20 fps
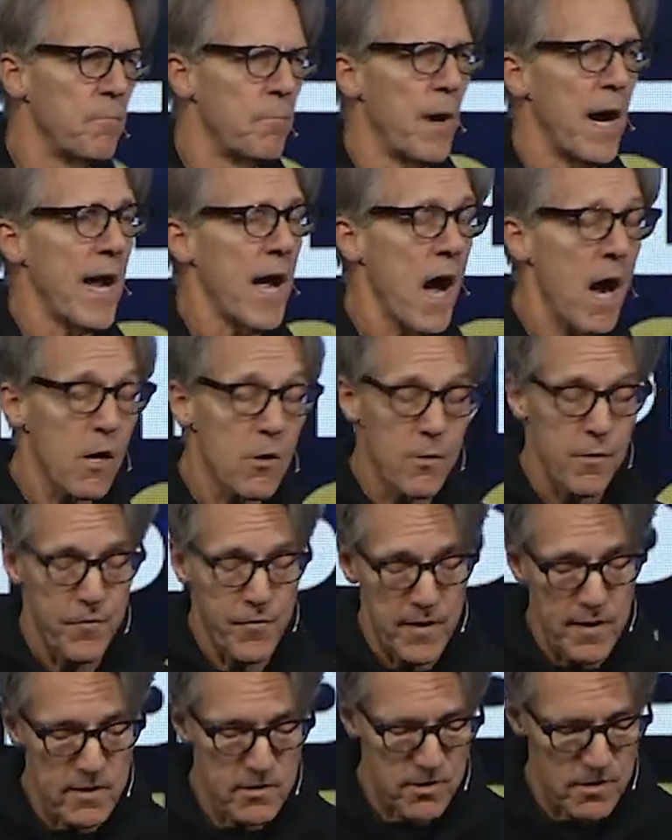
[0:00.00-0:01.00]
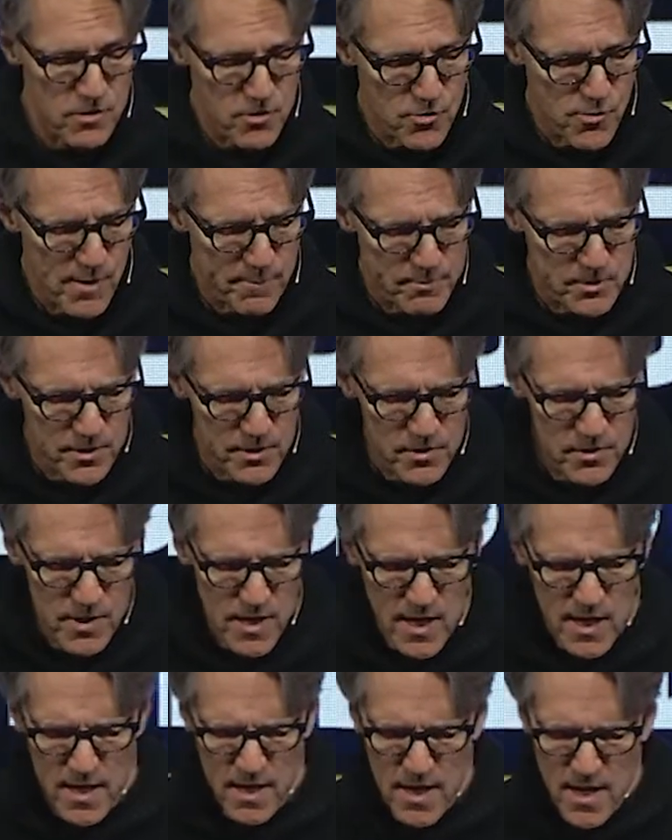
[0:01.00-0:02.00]
biographies in Scripture,
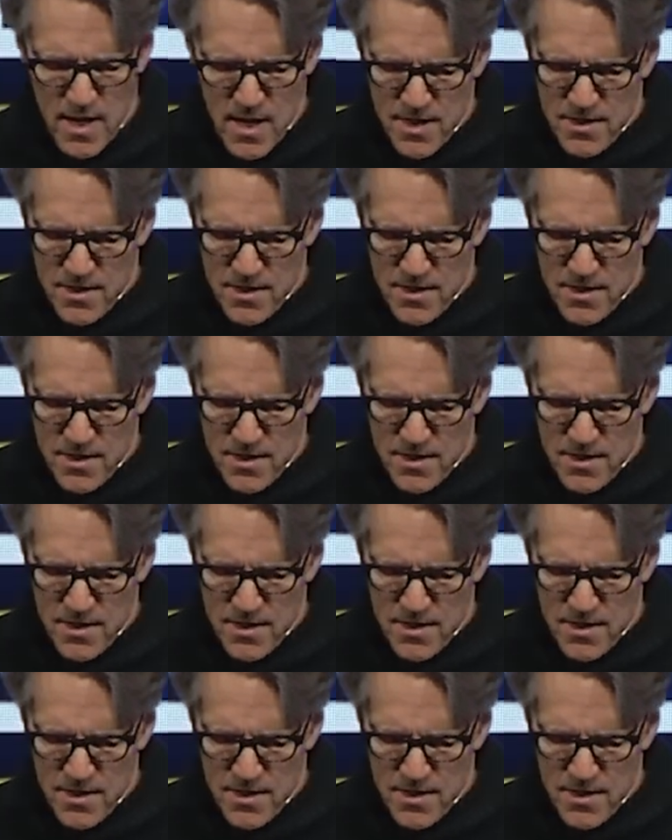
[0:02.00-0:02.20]
said,